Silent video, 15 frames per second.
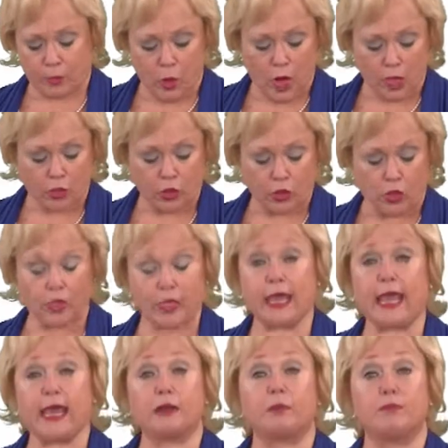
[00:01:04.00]
we want to look
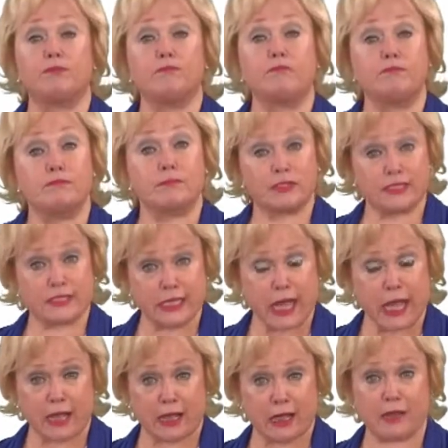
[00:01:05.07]
at a
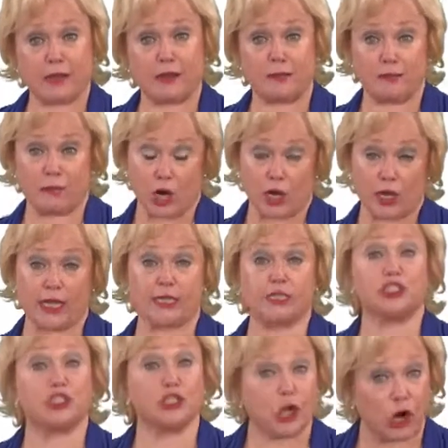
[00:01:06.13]
stock
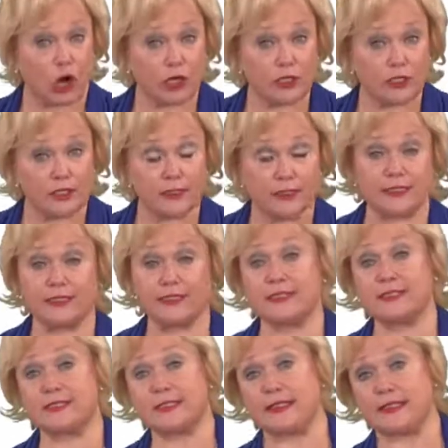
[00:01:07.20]
market chart, this
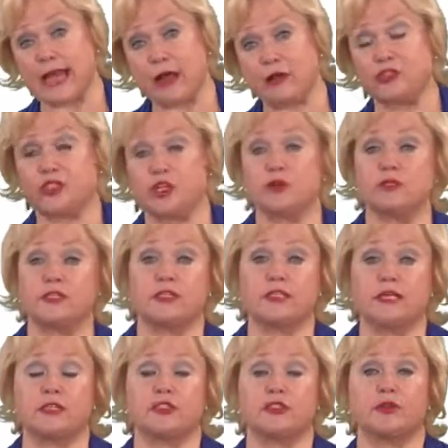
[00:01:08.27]
is the Dow Jones
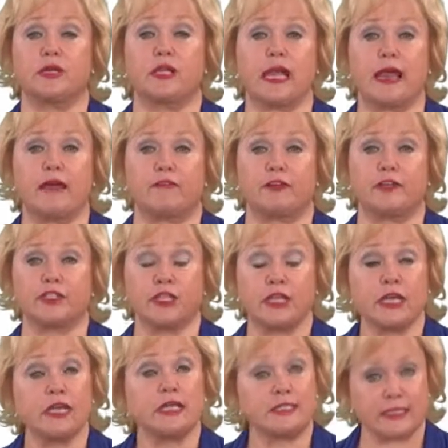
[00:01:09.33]
Industrial Average
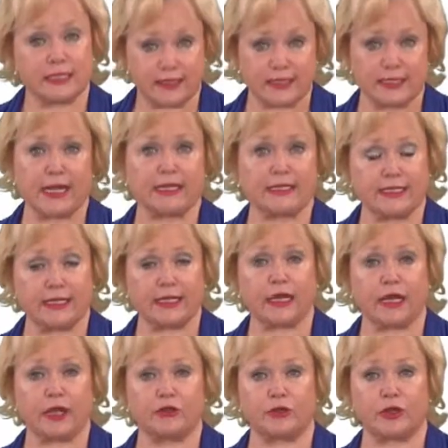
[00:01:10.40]
since
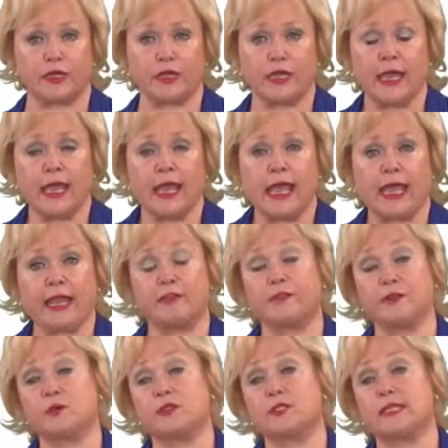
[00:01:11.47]
1900. And if
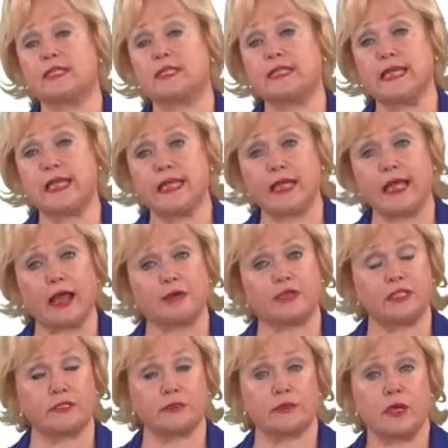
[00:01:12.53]
it was extended out
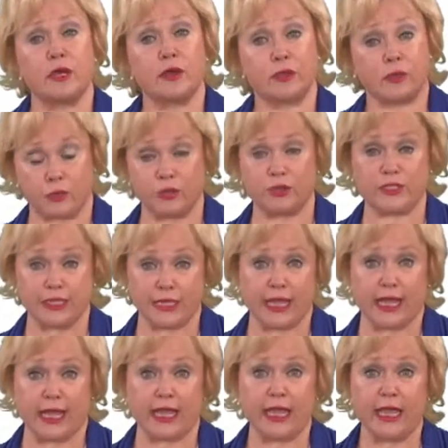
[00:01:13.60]
through
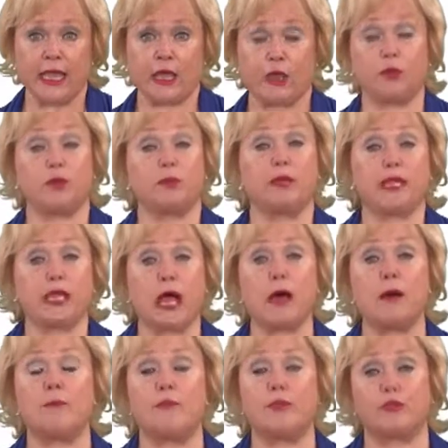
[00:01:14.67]
today, it would be
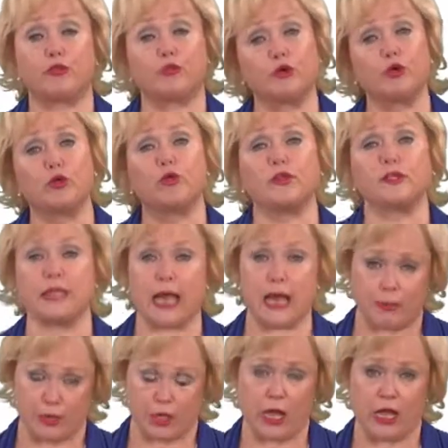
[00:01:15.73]
up through the
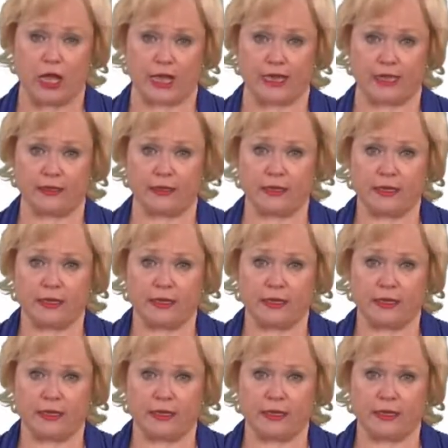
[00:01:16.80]
top line.